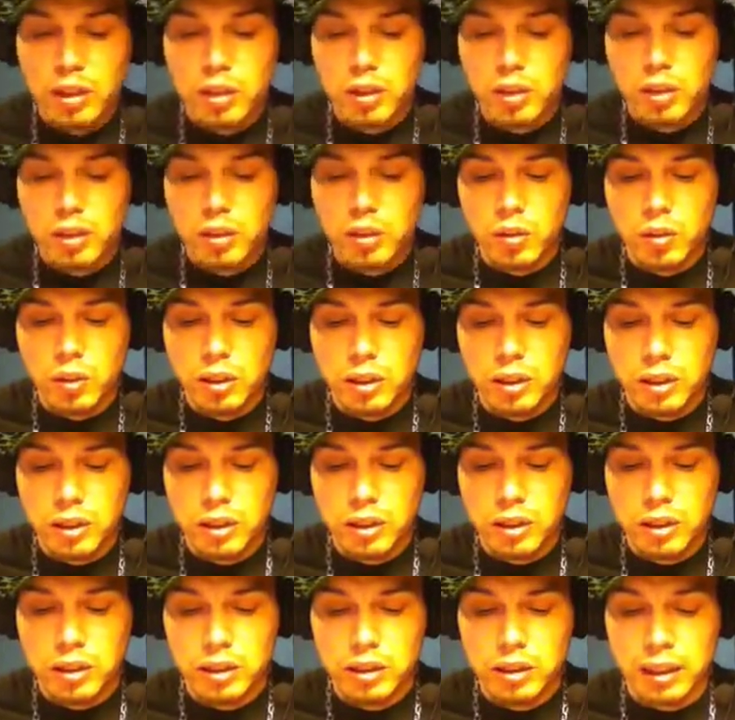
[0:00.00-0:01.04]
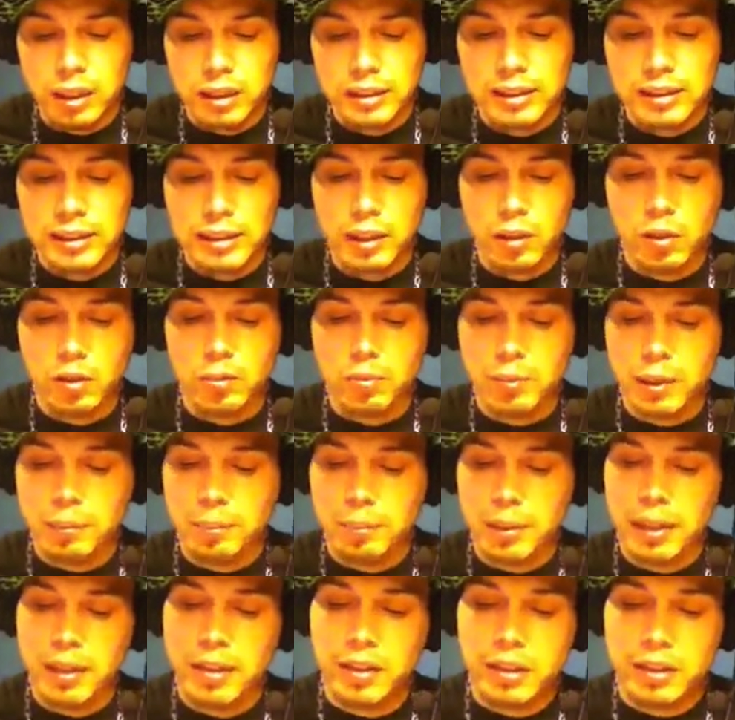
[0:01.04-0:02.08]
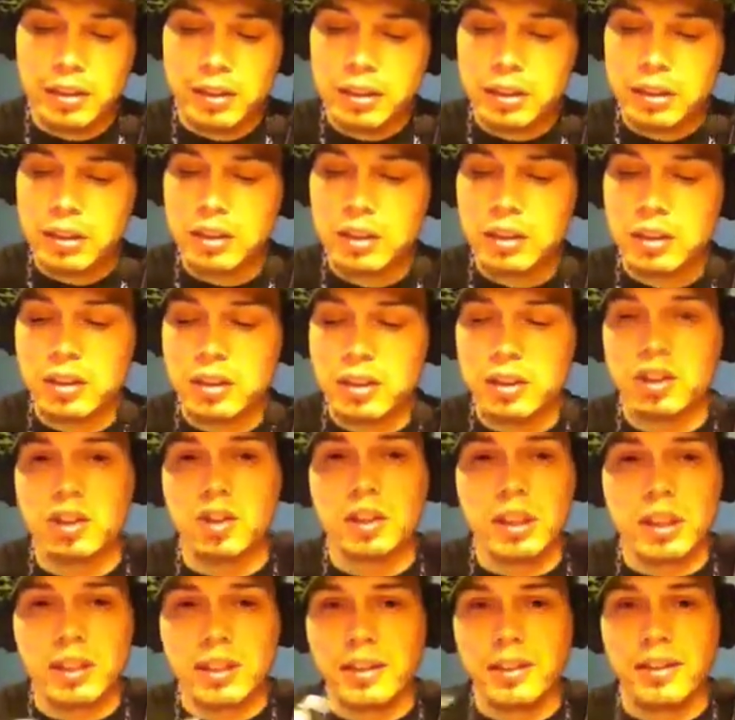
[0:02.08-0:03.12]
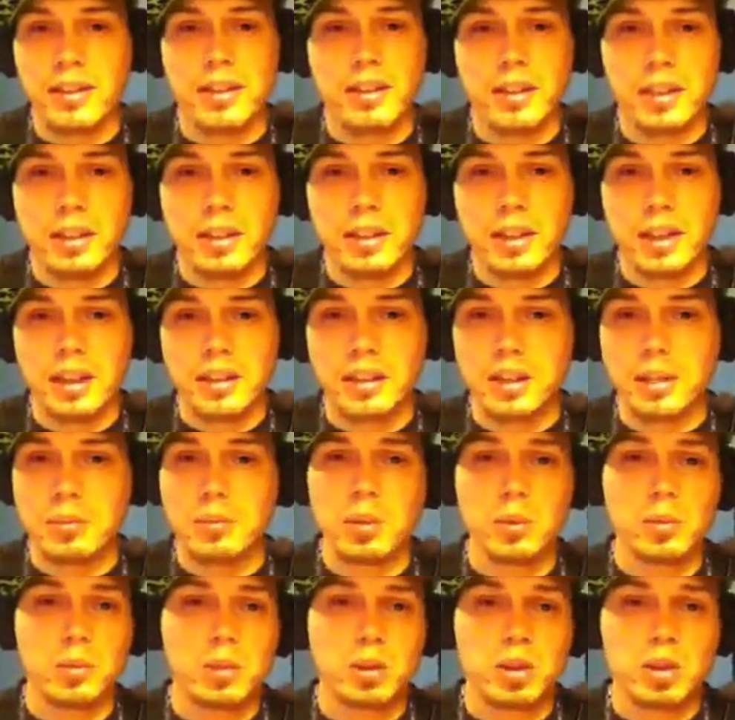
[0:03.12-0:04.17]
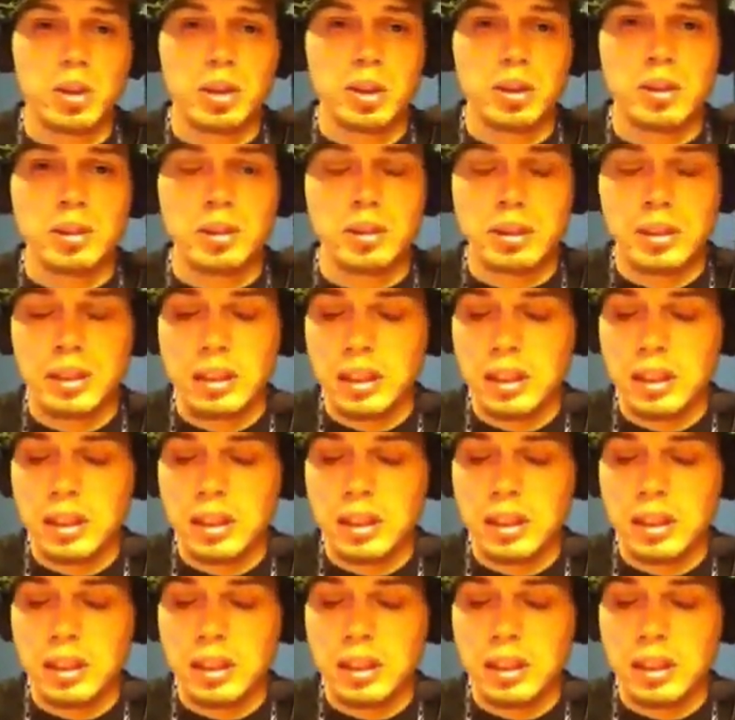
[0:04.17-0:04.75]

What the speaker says: you know, I did that with my parents, the drinking thing. I'd come home drunk,